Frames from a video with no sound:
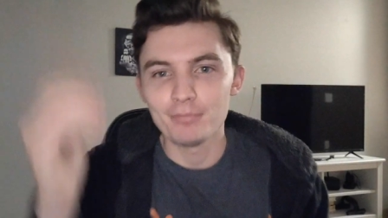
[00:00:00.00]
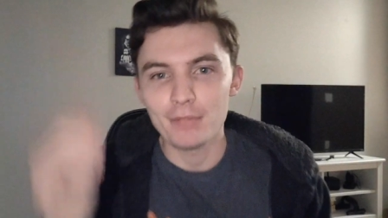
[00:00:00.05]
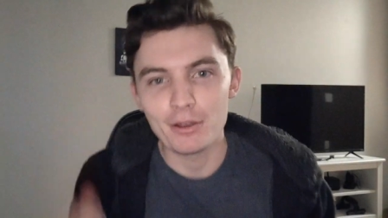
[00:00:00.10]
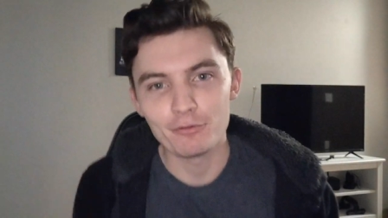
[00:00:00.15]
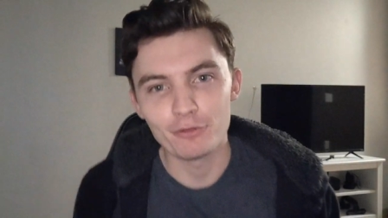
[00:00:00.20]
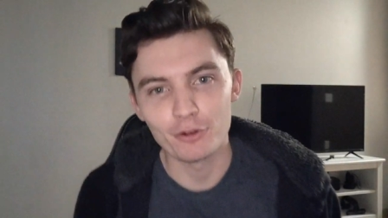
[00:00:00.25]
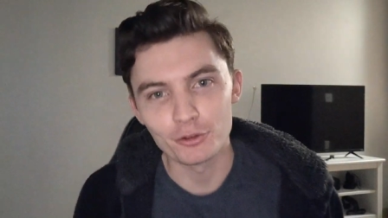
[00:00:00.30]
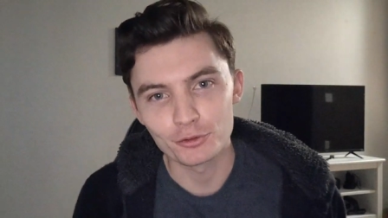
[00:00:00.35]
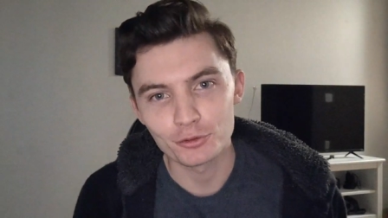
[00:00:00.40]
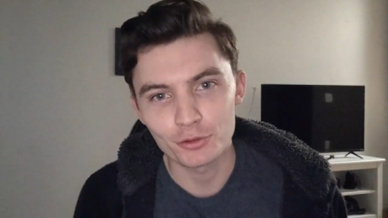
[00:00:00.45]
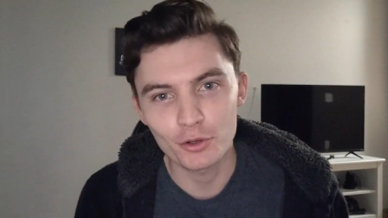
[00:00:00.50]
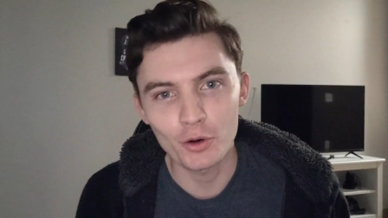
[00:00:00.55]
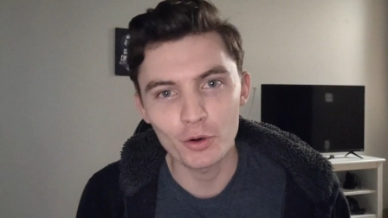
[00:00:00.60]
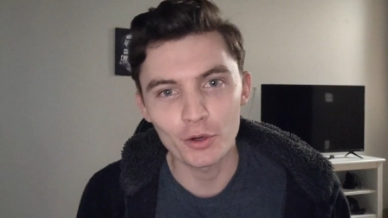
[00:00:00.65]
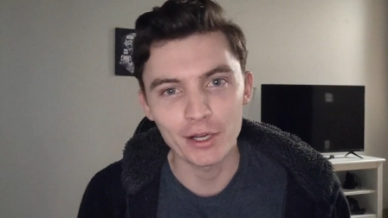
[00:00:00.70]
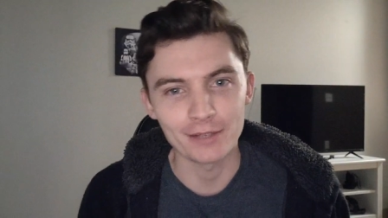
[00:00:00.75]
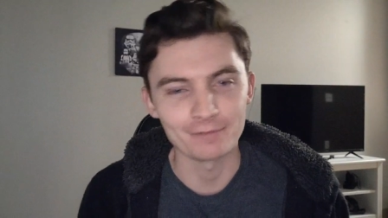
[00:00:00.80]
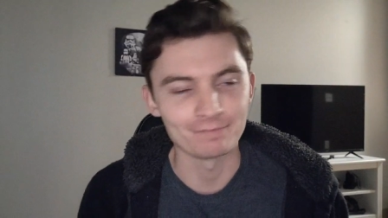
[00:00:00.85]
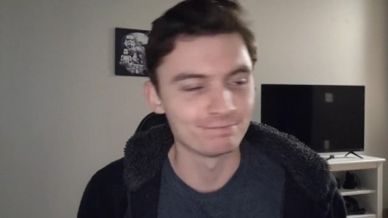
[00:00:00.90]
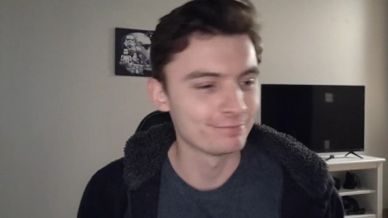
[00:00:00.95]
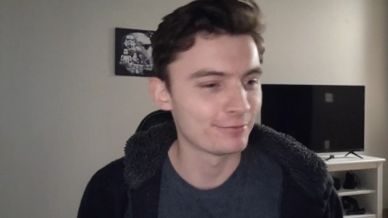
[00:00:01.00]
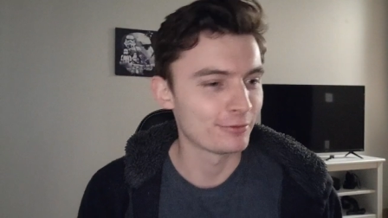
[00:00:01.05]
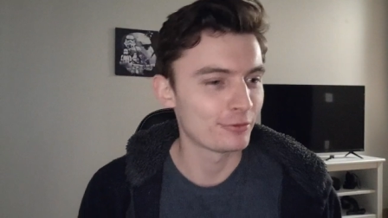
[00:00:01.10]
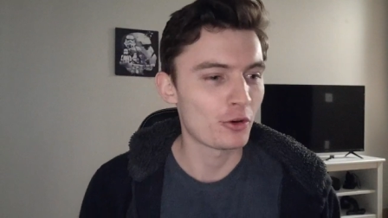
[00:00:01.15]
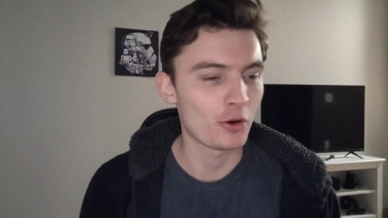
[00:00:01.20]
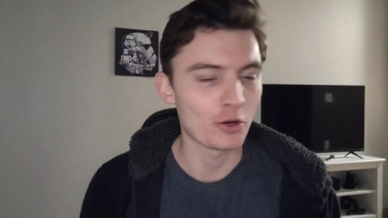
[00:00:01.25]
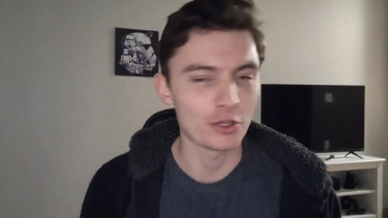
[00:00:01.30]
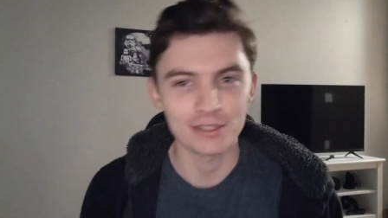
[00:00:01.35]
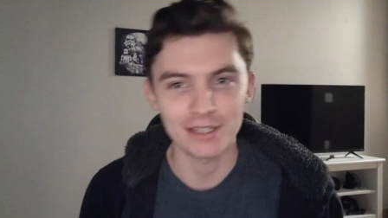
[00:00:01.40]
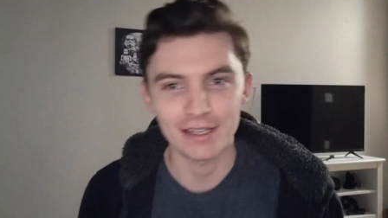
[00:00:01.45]
my phone's recording.
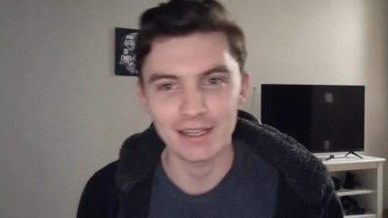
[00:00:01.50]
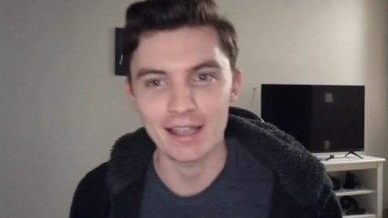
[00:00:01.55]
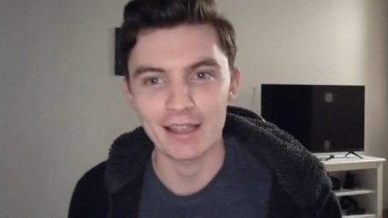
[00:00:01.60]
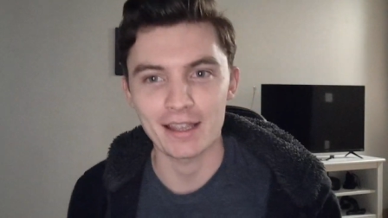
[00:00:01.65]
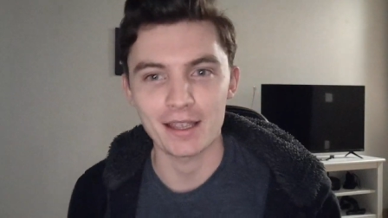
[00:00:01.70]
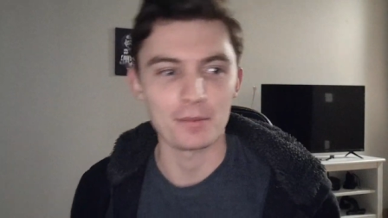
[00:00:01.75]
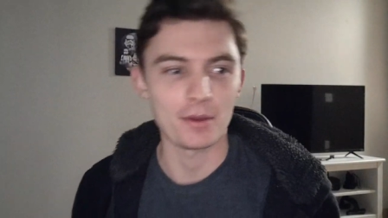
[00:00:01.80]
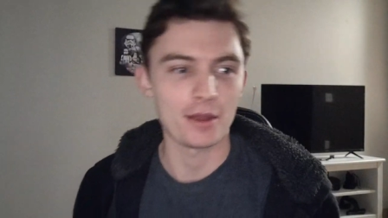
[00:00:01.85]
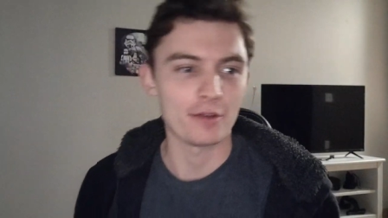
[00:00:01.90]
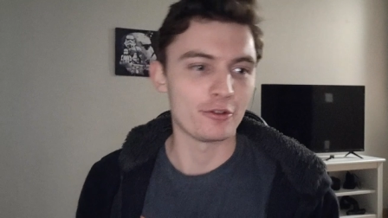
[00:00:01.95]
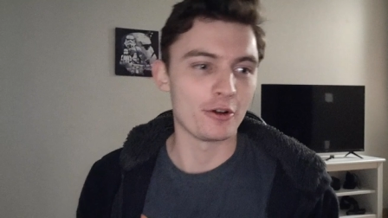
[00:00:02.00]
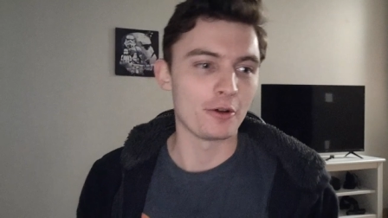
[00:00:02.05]
Of course, I can't get my